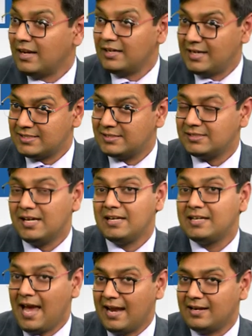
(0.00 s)
Yes,
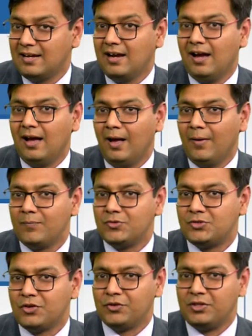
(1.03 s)
it can. Um,
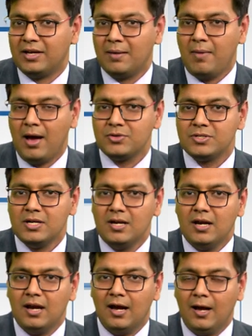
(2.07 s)
so if you think about
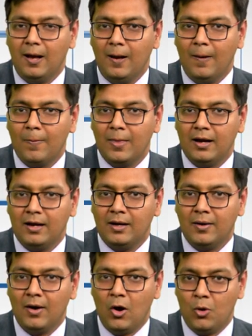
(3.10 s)
uh,
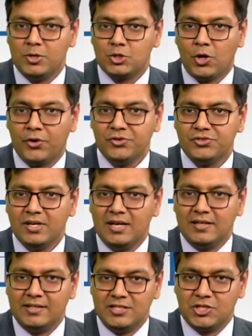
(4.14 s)
uh, home insurance,
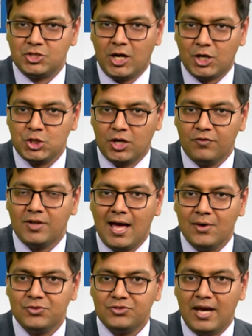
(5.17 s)
there's a structure of the
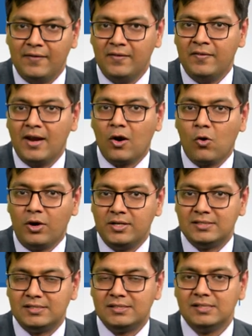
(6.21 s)
house and then there are
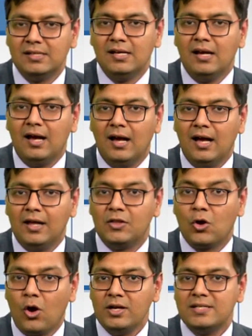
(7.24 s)
contents. Uh,
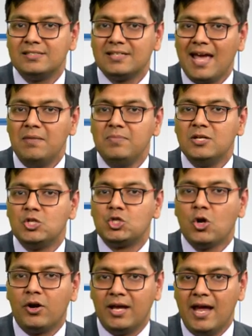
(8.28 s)
the contents can be
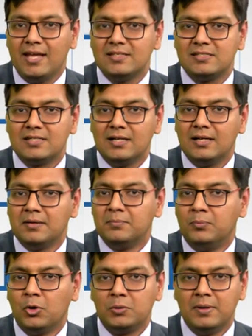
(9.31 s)
insured against uh,
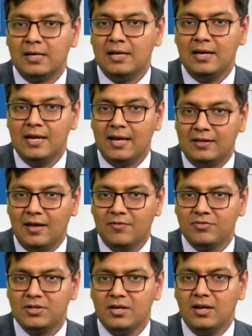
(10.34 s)
both burglary and
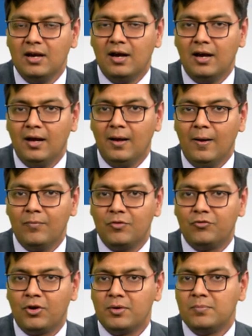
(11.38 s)
theft um,
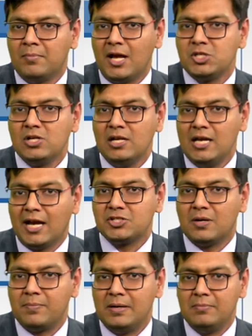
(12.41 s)
for marginally
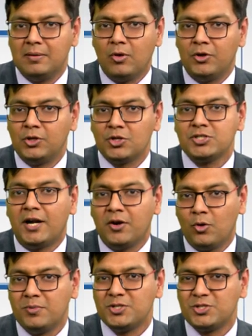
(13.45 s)
extra premium on your standard home